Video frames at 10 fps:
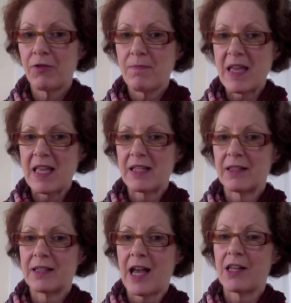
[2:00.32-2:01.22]
from me and
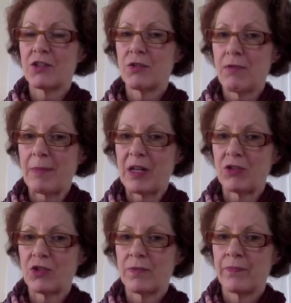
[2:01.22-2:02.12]
starts to
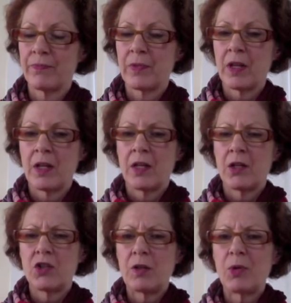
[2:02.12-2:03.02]
rummage.
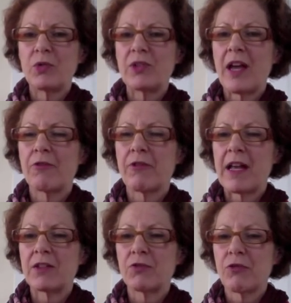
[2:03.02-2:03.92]
She pulls out
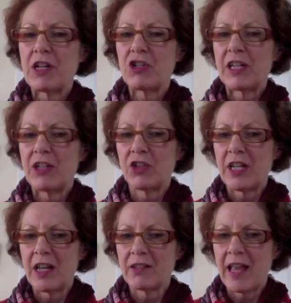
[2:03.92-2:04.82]
Frank's French
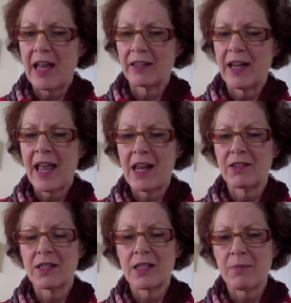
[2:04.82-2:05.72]
Legionnaire's hat and
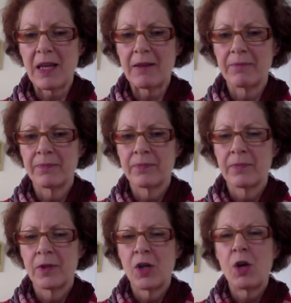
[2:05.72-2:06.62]
hands it to me.
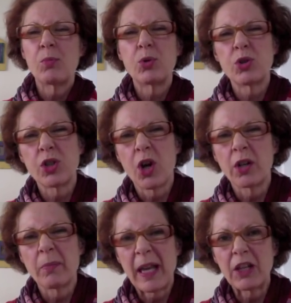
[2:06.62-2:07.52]
Put it on
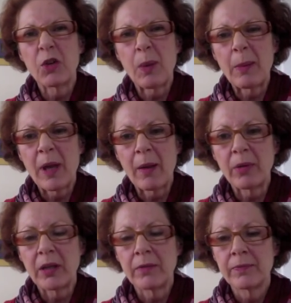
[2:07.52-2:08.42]
and make your mum
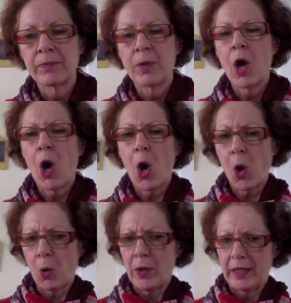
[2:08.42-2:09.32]
happy.
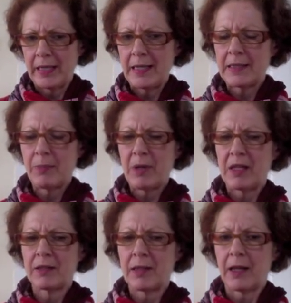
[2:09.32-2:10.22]
Oh, and here's the
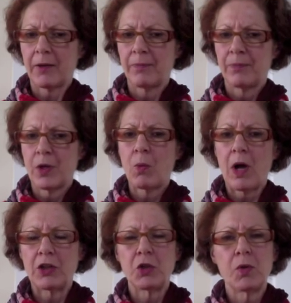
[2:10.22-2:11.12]
pink zinc.
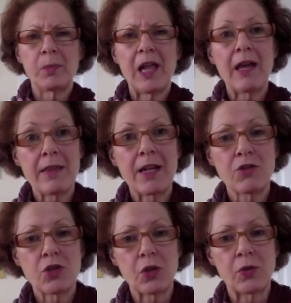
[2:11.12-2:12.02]
While you apply
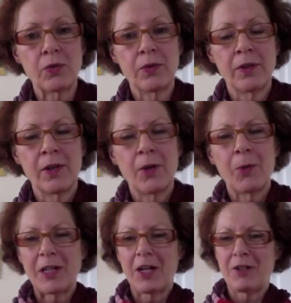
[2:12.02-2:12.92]
that too,
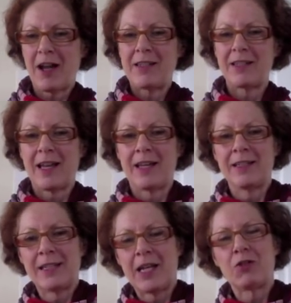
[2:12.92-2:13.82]
why don't I start
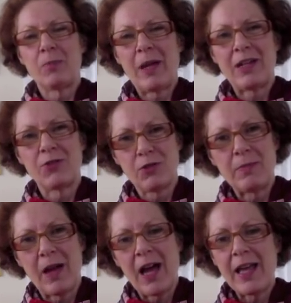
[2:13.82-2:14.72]
and tell you about a
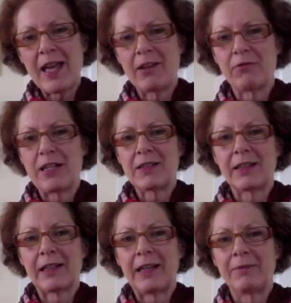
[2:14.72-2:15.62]
dream I had
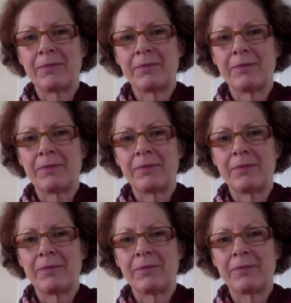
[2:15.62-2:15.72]
recently?